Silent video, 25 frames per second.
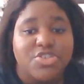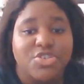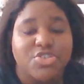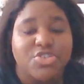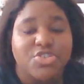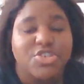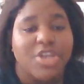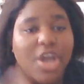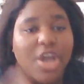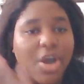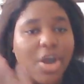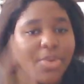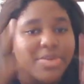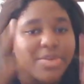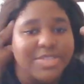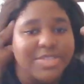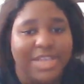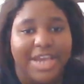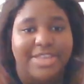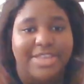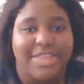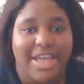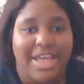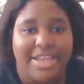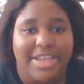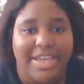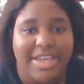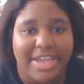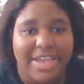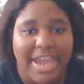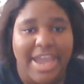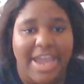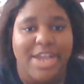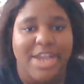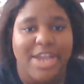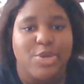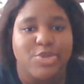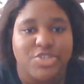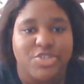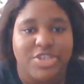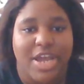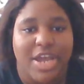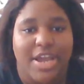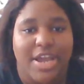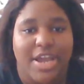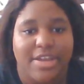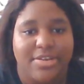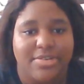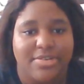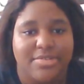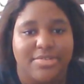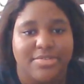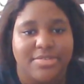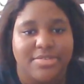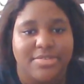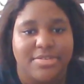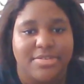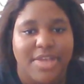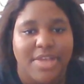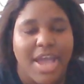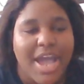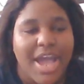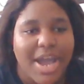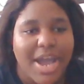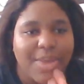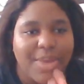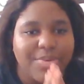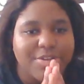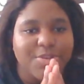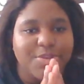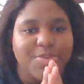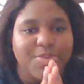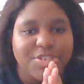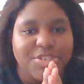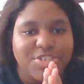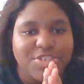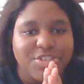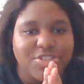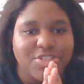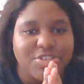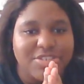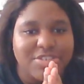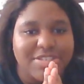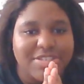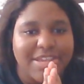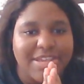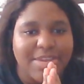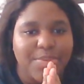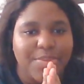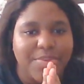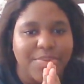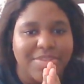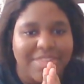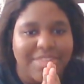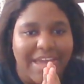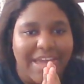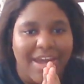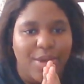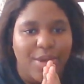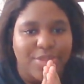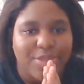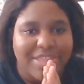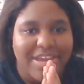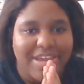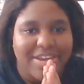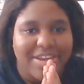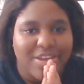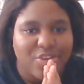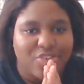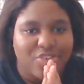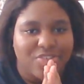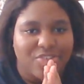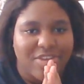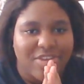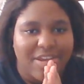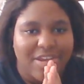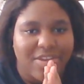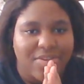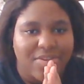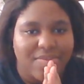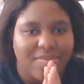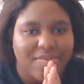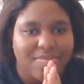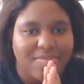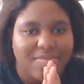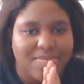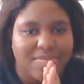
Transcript: she always had that like hairstyle. I wonder what she looks like without that hairstyle.